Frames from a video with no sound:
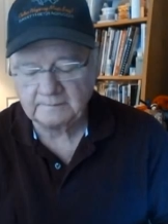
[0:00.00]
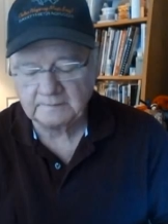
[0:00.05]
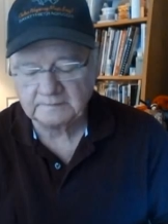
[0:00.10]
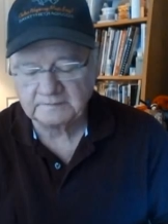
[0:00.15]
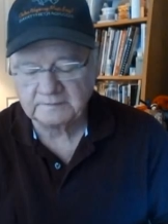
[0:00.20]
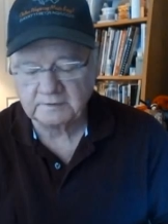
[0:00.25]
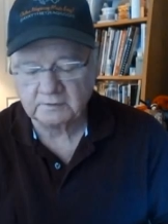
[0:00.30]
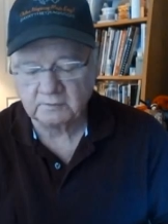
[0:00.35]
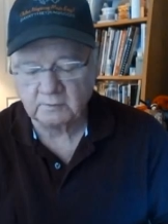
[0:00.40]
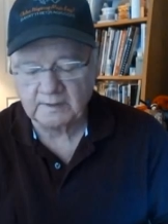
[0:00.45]

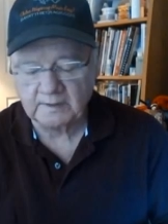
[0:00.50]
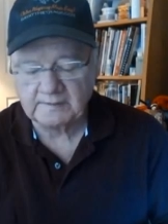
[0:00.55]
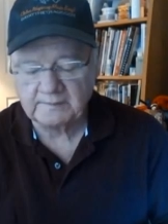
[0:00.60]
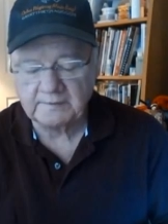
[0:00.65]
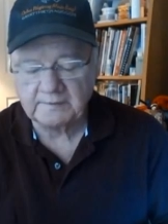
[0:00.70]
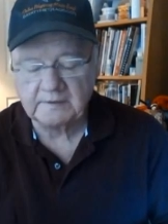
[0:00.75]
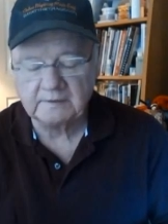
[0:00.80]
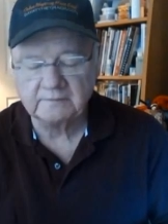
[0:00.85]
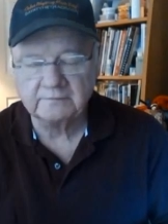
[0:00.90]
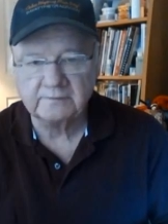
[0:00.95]
It's a grade
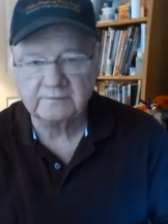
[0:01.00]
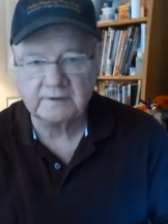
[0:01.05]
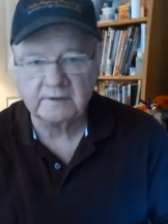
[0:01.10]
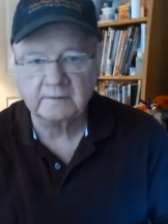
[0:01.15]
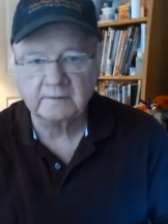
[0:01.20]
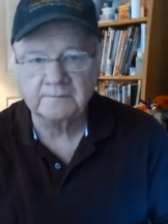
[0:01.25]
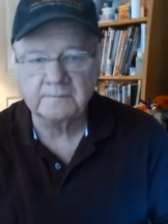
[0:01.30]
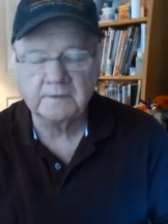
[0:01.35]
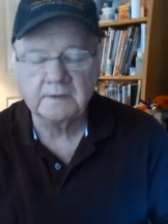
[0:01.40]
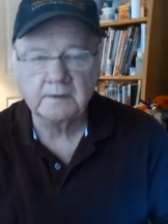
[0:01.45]
B
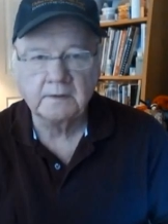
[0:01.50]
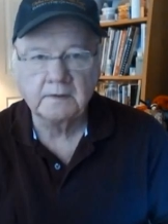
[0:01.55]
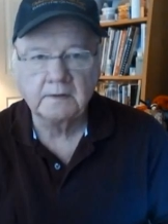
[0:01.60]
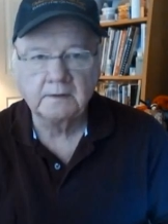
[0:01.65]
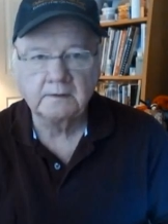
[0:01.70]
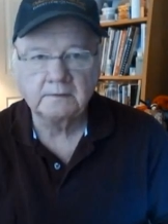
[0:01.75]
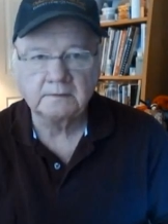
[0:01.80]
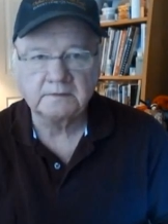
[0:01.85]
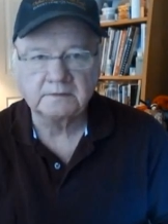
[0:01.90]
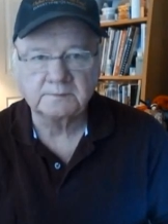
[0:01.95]
affair.
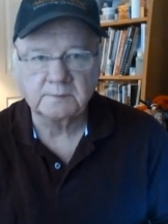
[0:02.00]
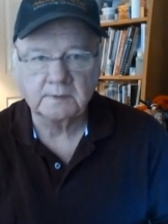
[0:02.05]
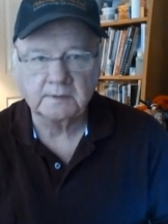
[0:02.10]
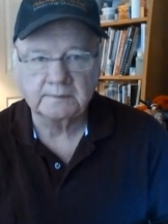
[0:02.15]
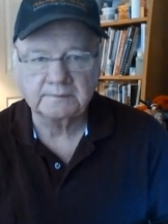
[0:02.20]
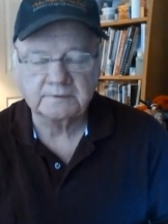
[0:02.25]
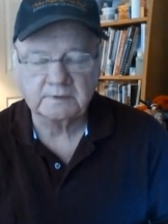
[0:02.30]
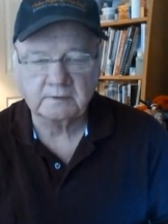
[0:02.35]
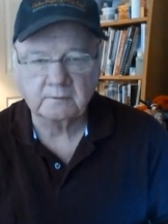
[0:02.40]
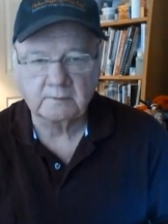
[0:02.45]
These
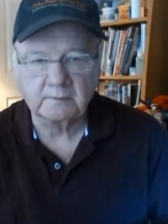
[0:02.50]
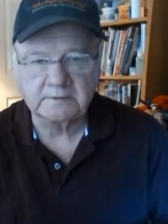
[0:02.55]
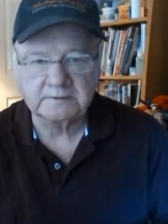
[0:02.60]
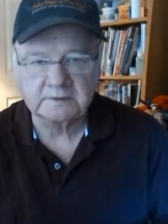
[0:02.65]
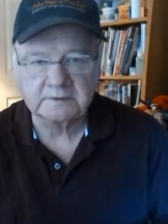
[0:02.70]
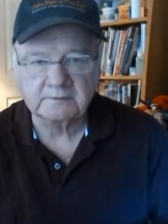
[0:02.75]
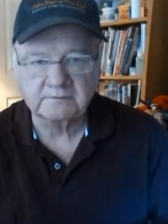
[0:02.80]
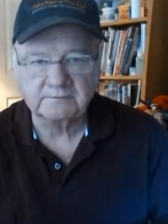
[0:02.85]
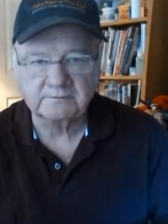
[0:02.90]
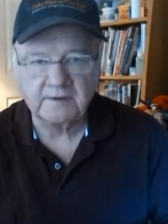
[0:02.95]
pups are
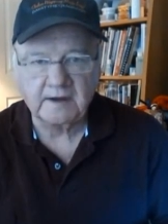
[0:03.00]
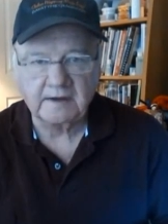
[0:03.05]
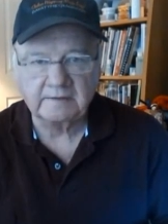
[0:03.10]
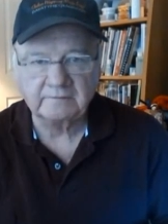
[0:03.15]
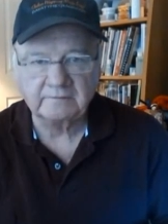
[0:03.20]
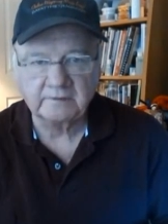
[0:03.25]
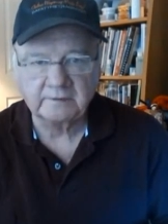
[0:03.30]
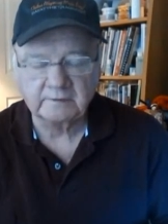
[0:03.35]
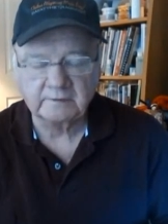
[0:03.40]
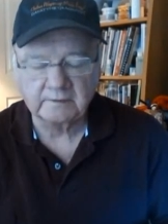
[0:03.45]
racing
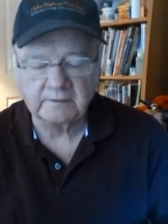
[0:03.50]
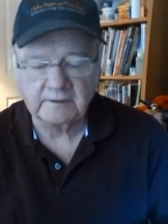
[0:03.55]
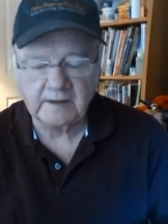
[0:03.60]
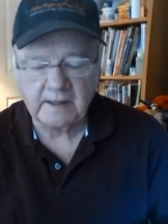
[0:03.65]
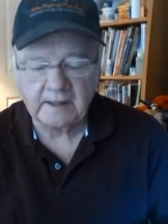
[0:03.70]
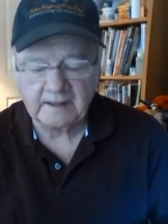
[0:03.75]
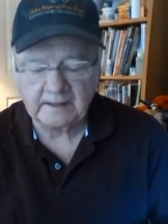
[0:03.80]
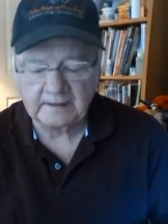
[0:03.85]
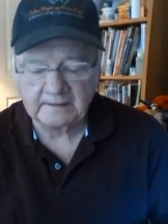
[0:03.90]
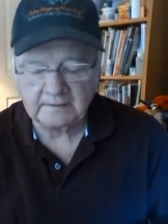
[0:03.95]

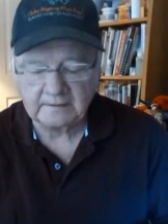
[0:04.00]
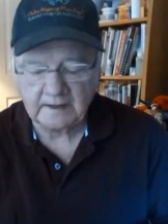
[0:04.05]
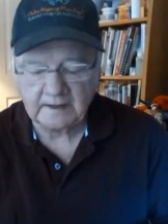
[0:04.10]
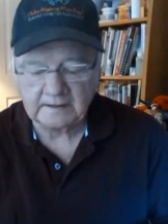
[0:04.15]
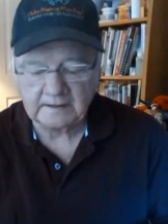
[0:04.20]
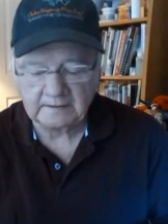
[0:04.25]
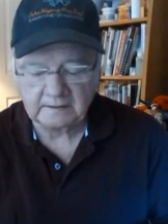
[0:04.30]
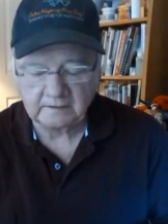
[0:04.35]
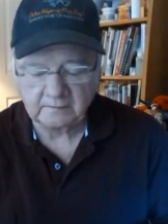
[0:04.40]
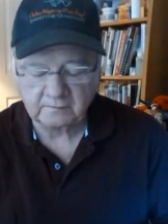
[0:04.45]

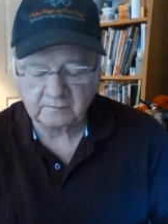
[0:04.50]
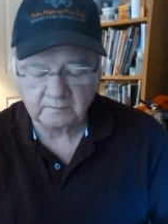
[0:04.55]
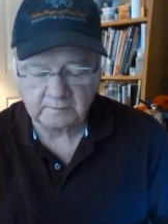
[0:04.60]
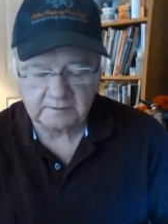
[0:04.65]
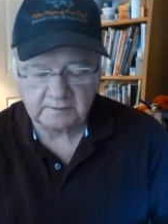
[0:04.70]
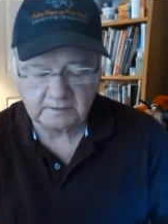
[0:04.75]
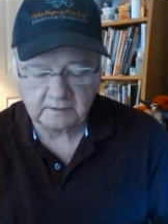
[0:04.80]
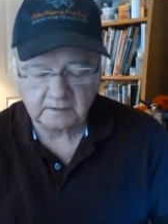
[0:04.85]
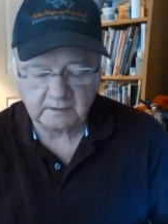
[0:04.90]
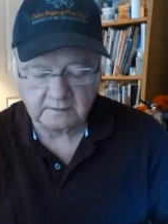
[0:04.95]

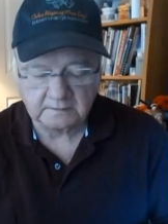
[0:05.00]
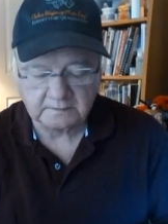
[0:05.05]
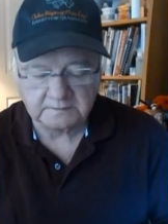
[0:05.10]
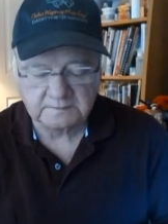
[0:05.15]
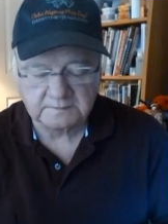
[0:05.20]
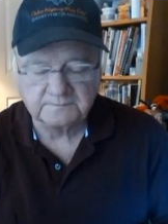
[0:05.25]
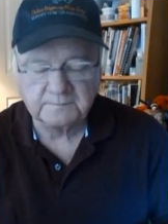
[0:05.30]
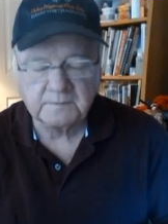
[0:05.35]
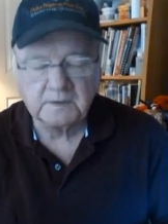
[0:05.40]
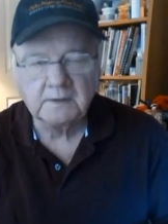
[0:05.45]
583 yards.